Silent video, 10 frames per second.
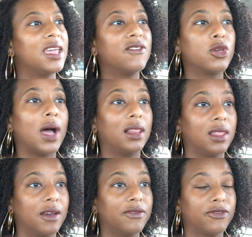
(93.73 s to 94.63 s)
even though I
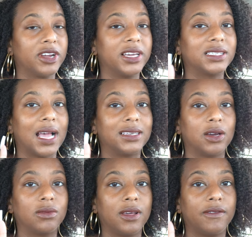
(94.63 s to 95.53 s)
love frizz, I
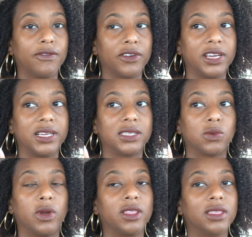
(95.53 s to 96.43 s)
don't love frizz
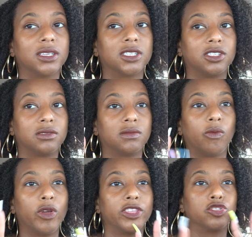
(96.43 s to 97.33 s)
when
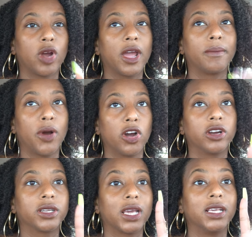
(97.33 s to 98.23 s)
the drying
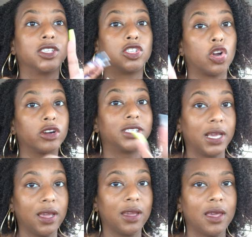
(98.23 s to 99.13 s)
part is
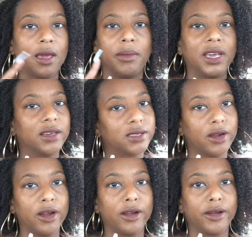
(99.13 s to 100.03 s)
starting, because
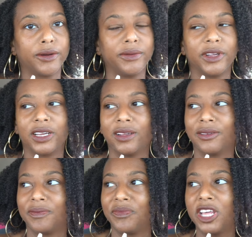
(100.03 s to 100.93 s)
girl,
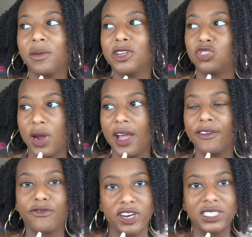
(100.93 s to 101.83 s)
then it be
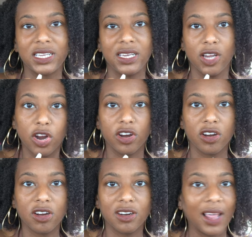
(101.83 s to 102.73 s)
dry
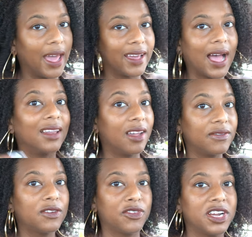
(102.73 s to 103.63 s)
frizzier. Like, I
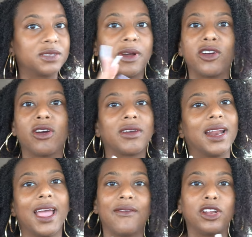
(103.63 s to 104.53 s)
love the frizz, but girl, can
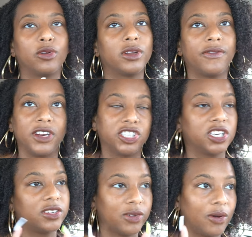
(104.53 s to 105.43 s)
I have a little
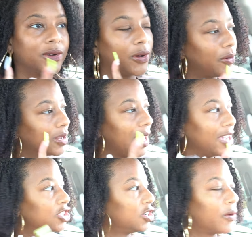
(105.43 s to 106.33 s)
definition on
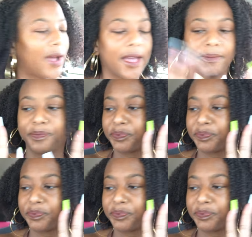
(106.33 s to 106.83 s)
occasion, okay?